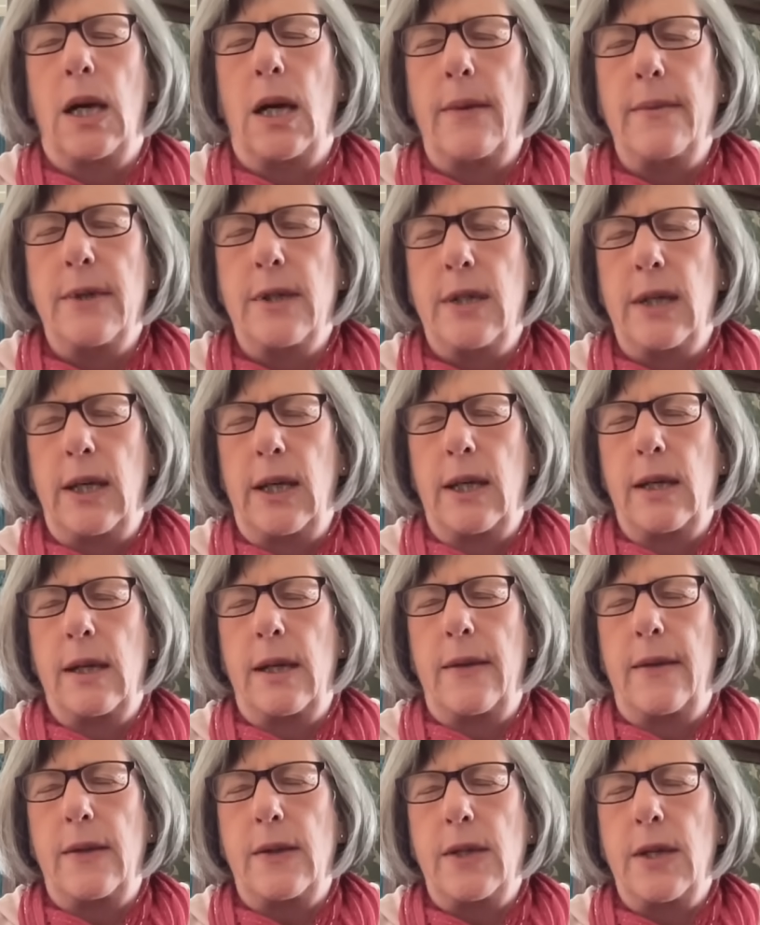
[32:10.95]
I'm seeing
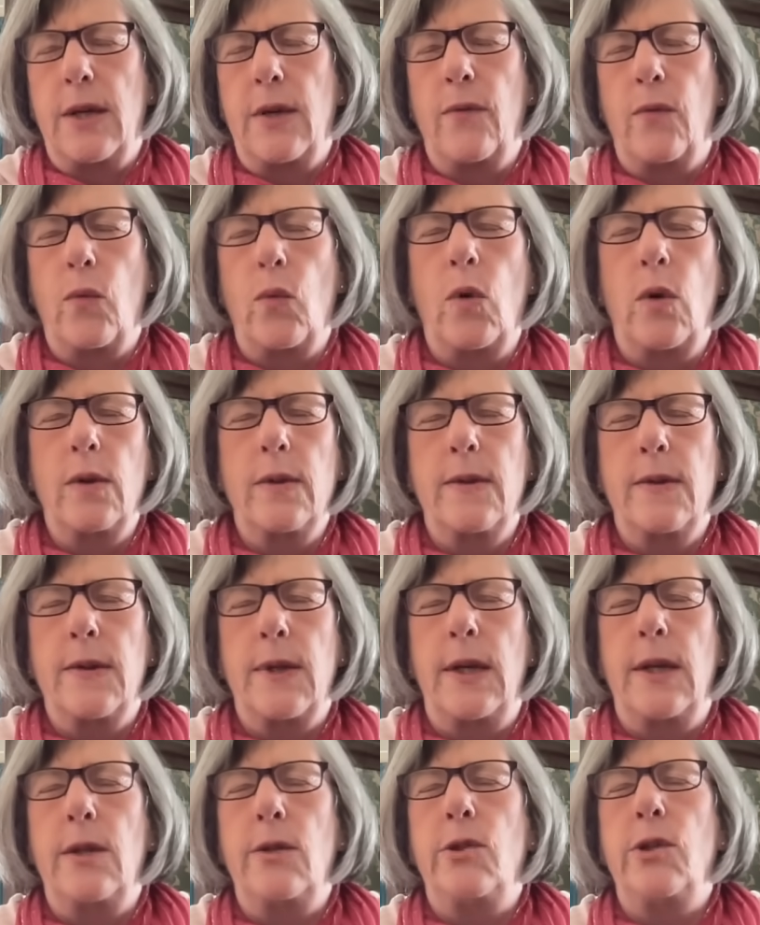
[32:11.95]
like the Ten of Wands
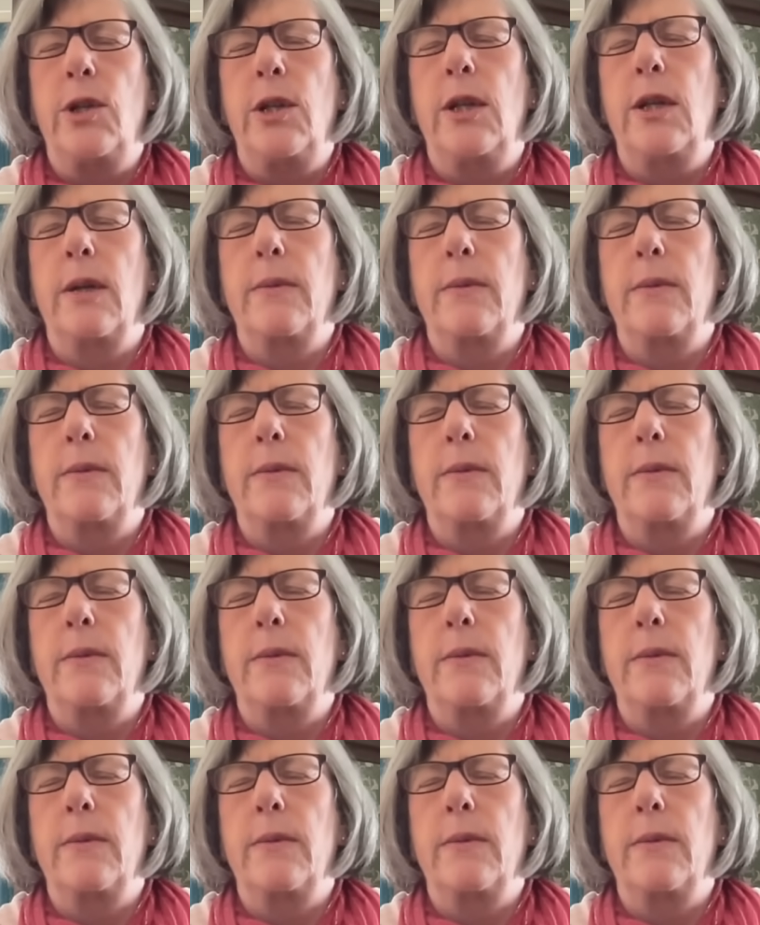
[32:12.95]
energy.